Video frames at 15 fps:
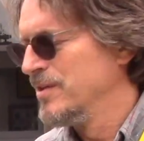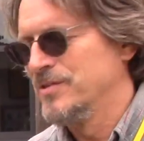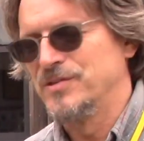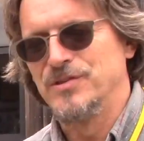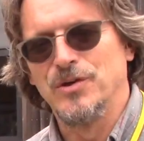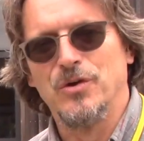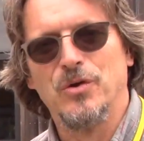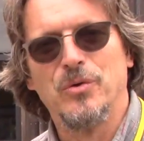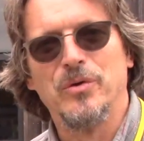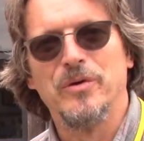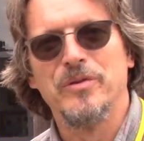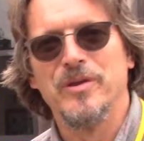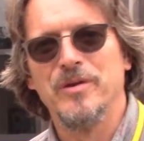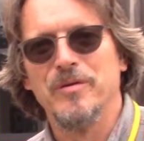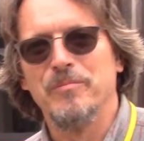So
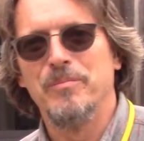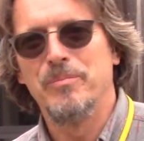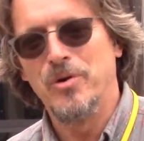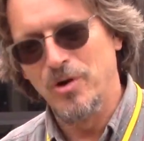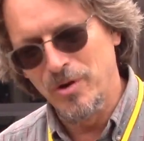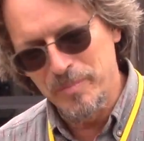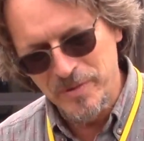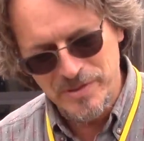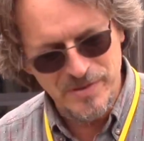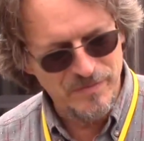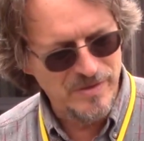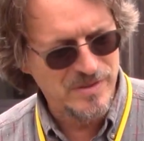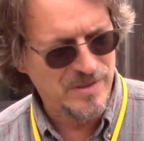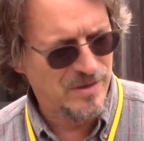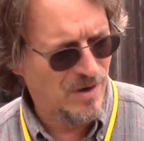the purpose of
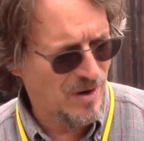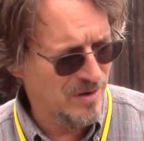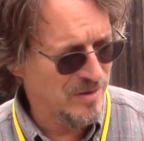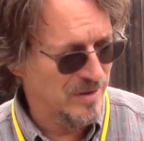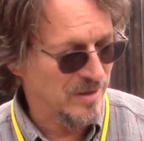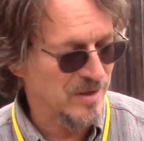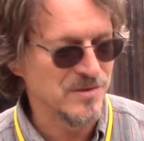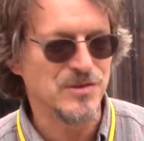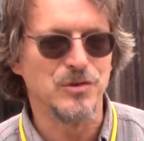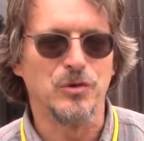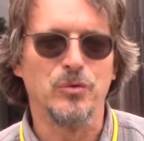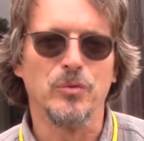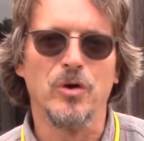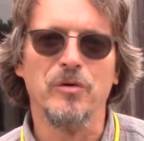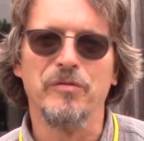this garden is to
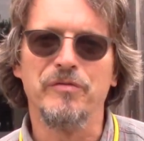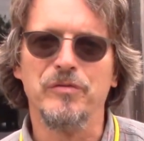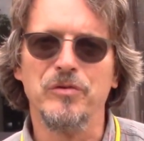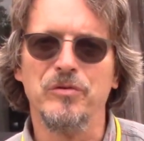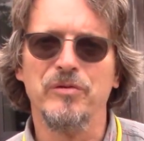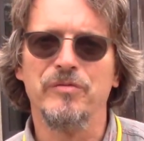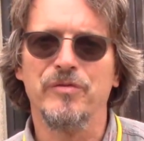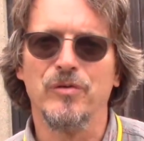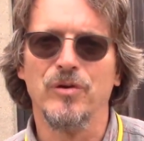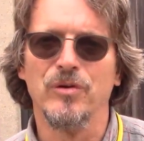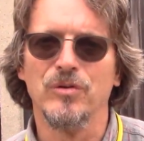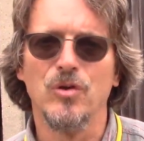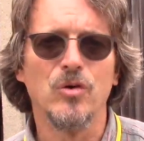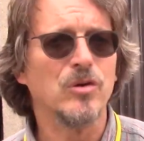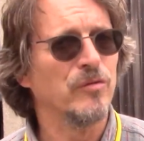grow food for
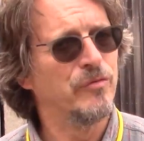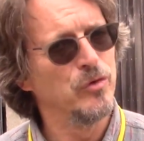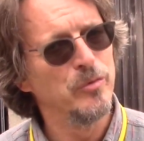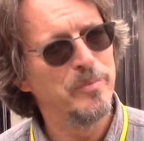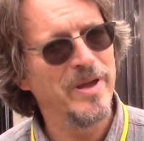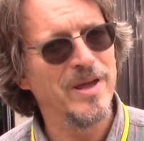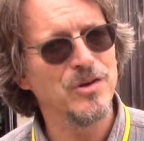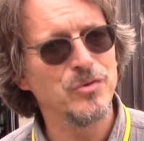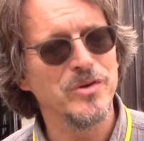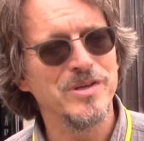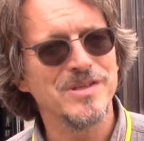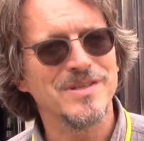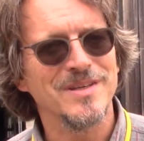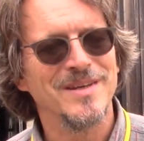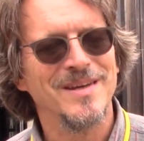local food
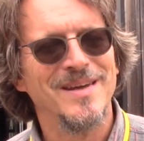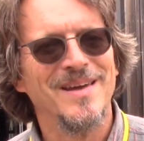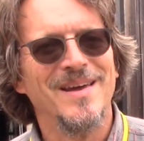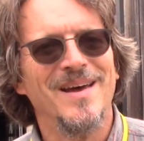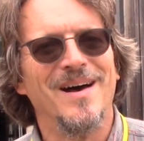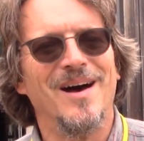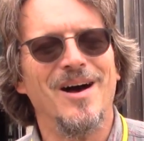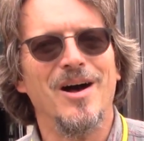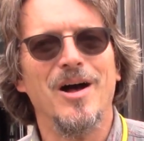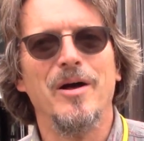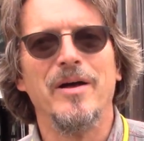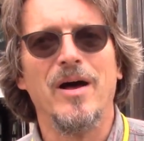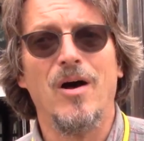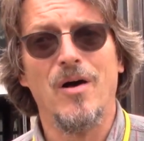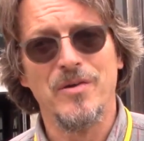pantries,
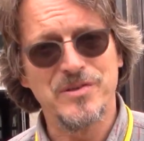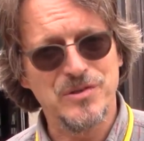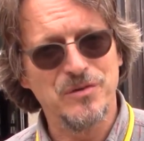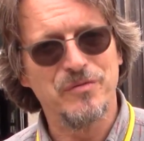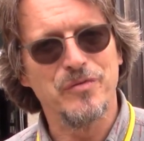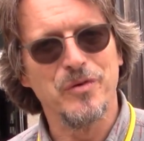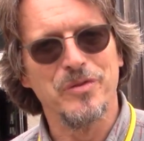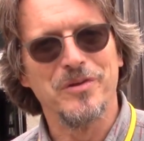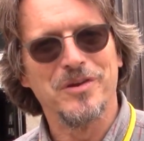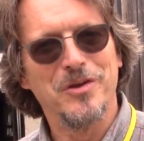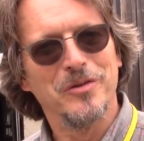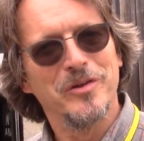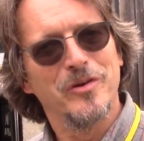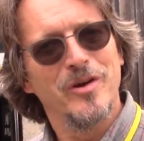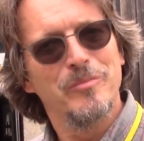also for the
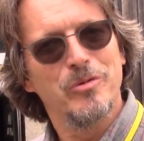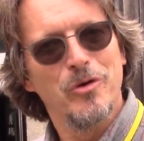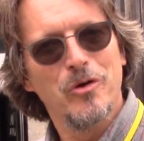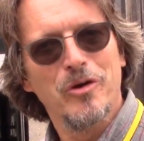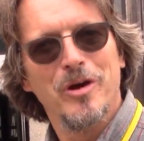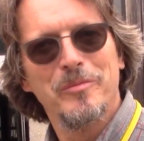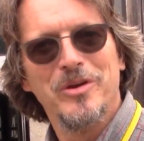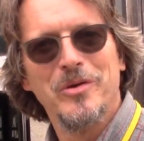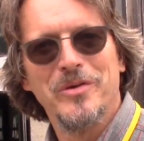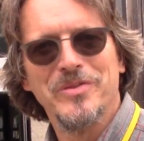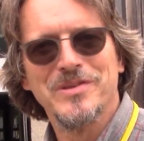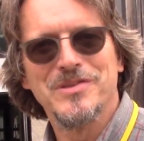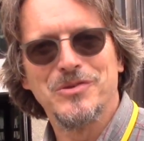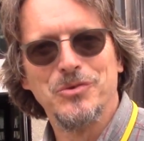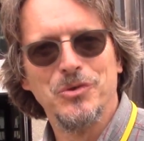culinary program here at
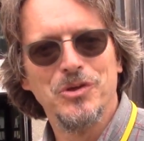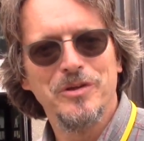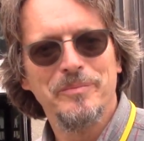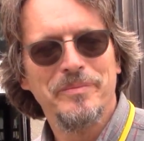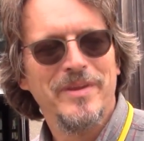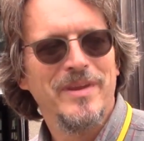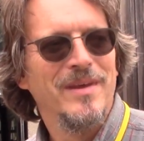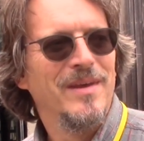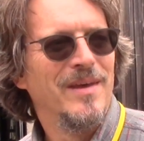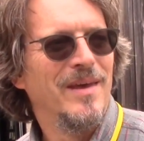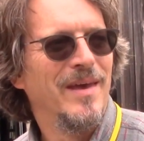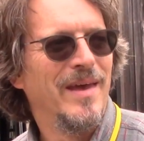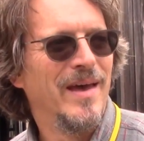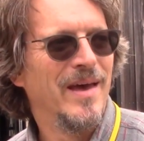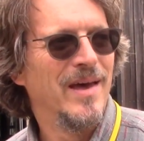the school,
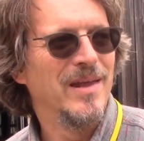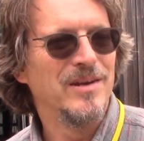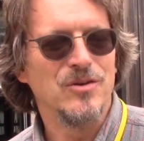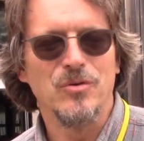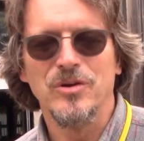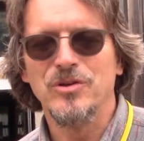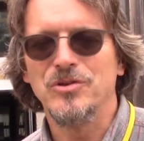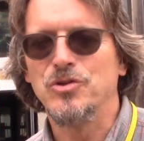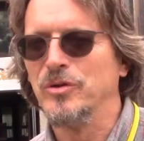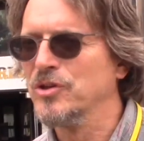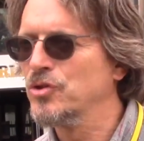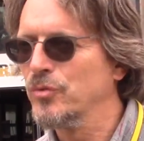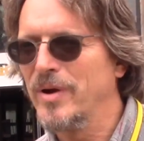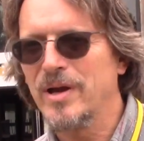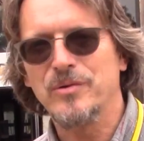and to
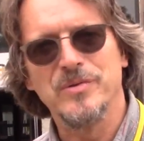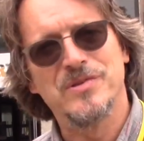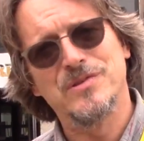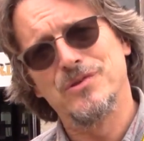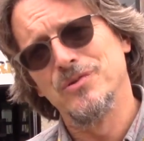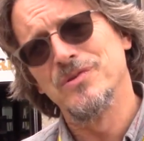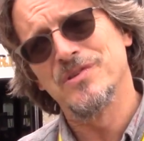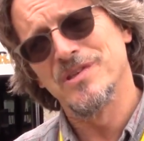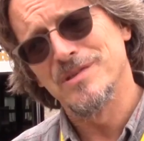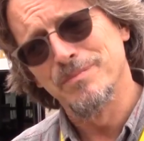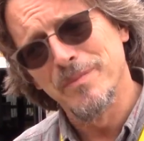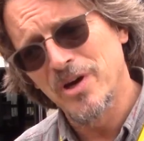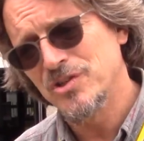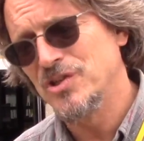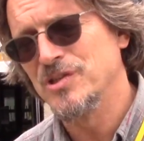interact with students as
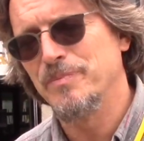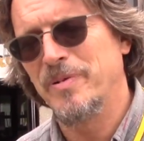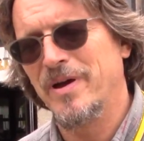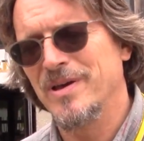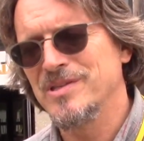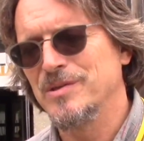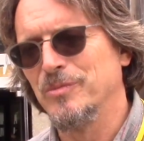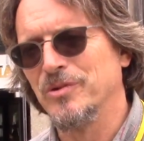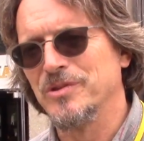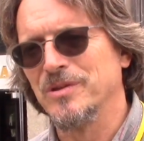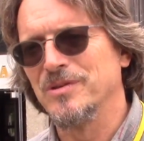much as possible.